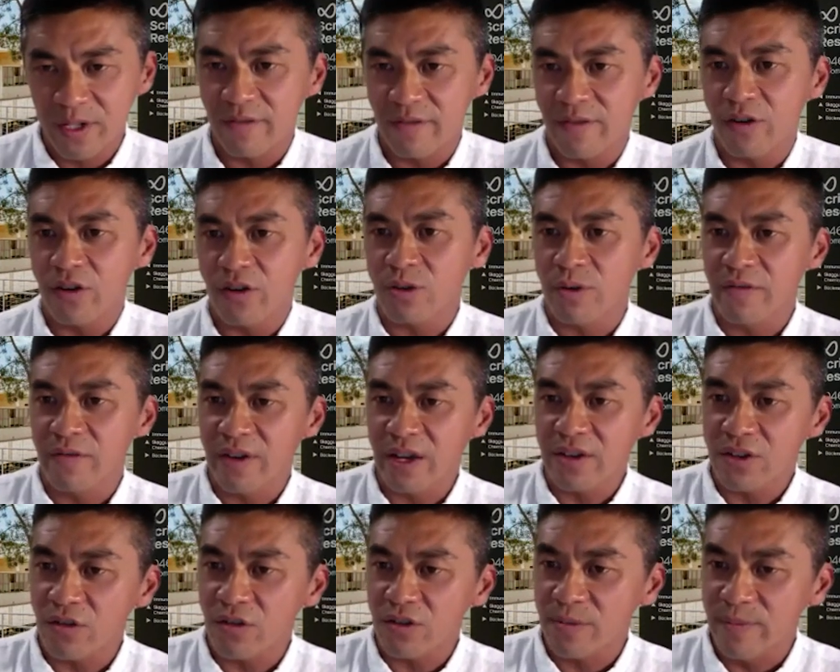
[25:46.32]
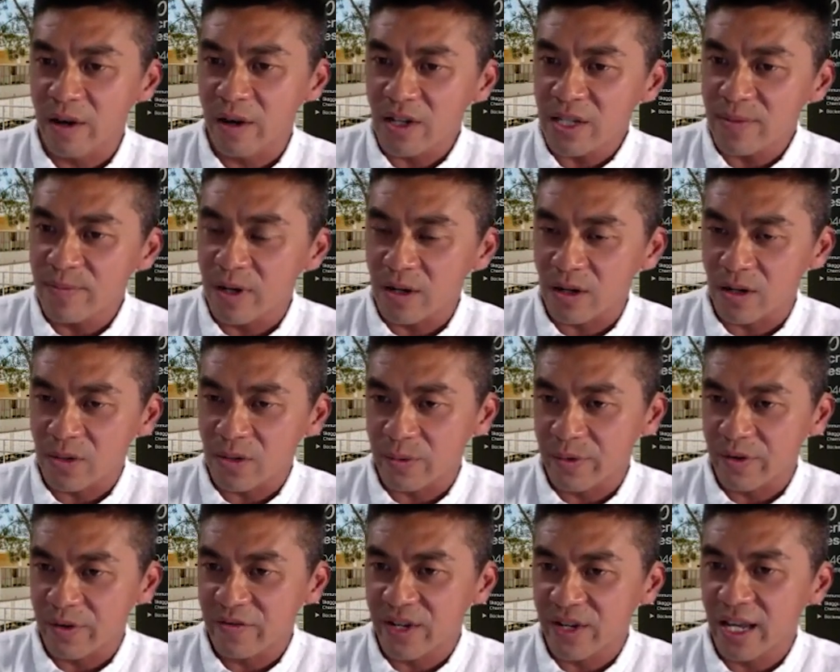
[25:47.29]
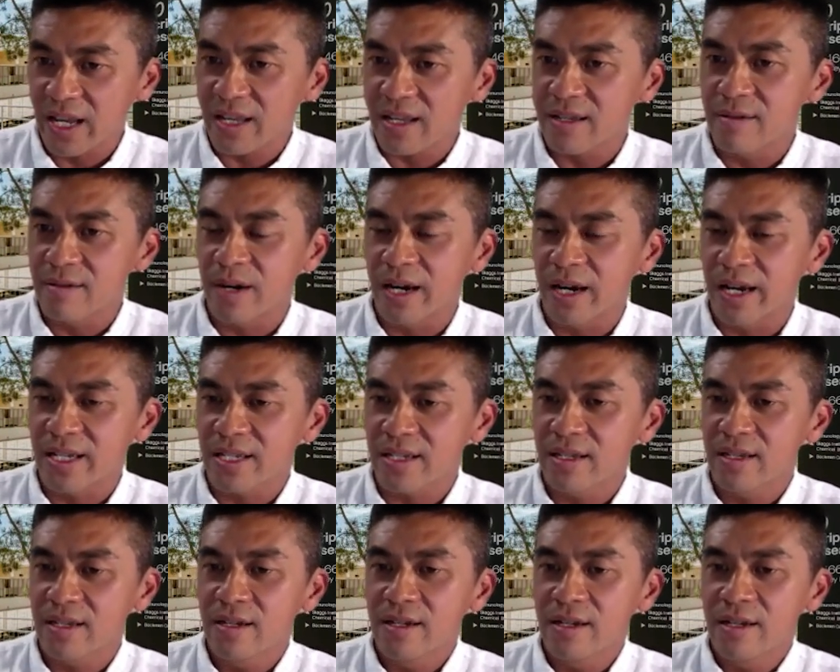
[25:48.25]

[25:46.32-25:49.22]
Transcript: in the future, we've actually used mouse models where we've taken mice